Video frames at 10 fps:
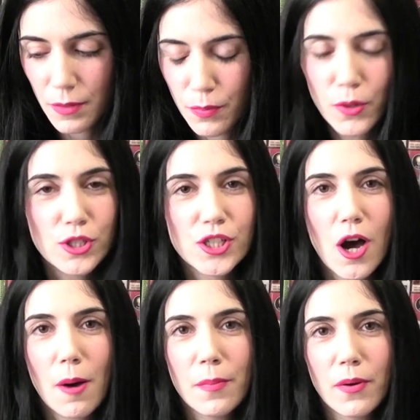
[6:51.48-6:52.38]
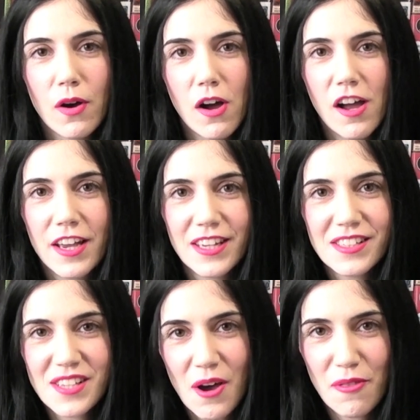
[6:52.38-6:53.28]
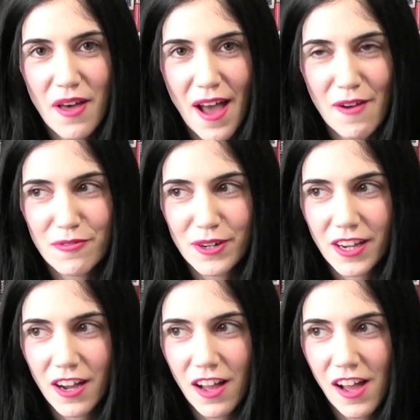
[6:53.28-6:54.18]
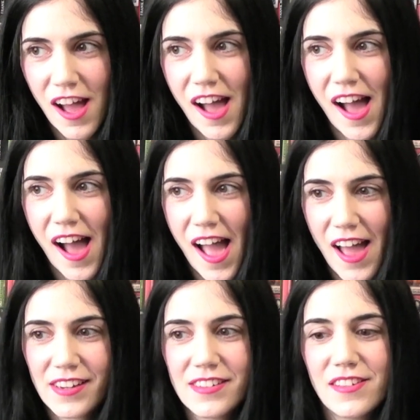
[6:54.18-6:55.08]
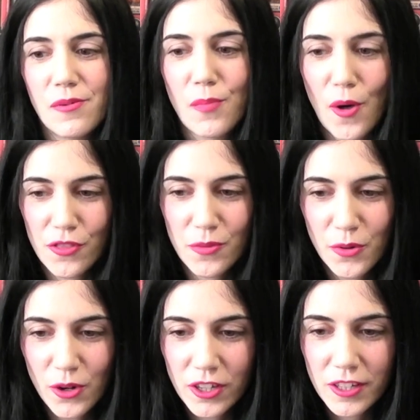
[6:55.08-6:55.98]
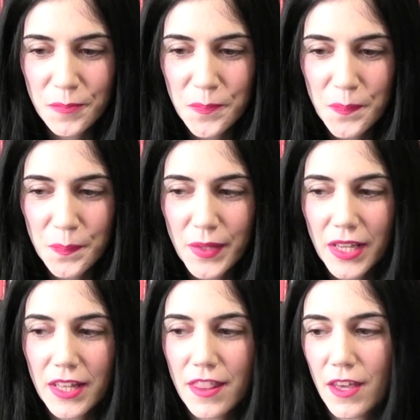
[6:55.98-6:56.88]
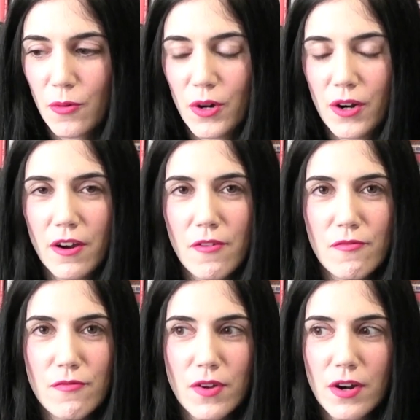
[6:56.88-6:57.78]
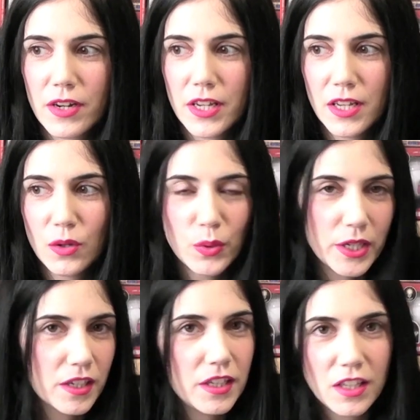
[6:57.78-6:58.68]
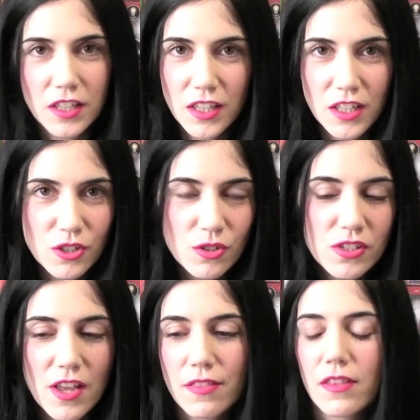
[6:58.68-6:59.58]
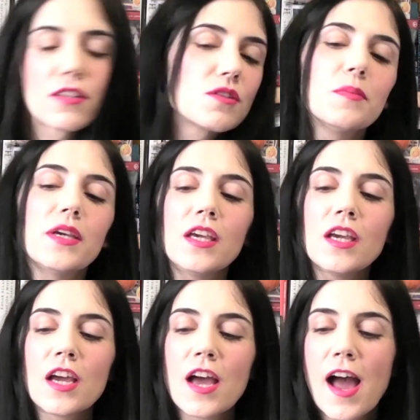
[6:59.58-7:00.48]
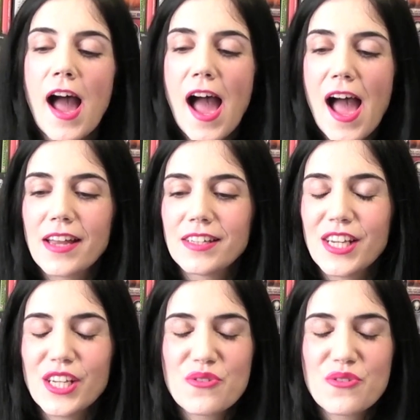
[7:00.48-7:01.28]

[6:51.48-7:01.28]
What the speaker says: bookshop in South Africa and bought the book. They were very quickly to send it to me and it